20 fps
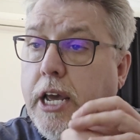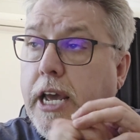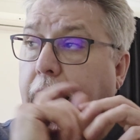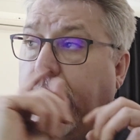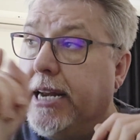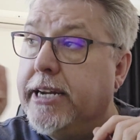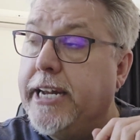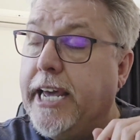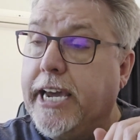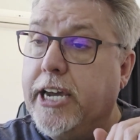
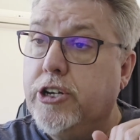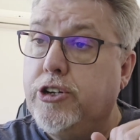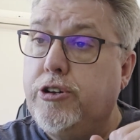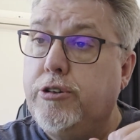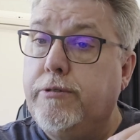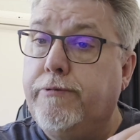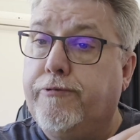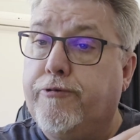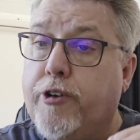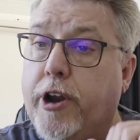and take it to
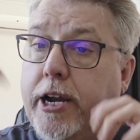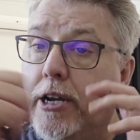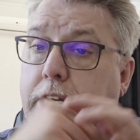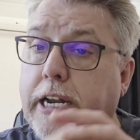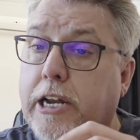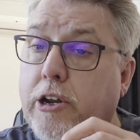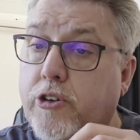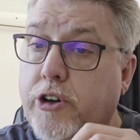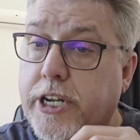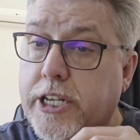the front
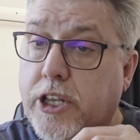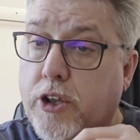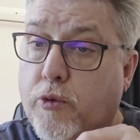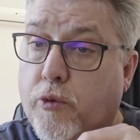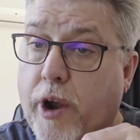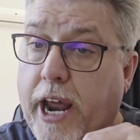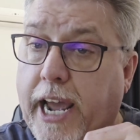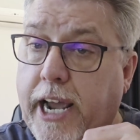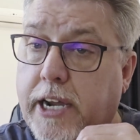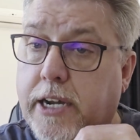and look at the
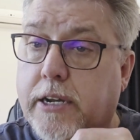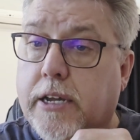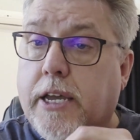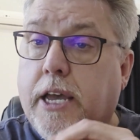rack,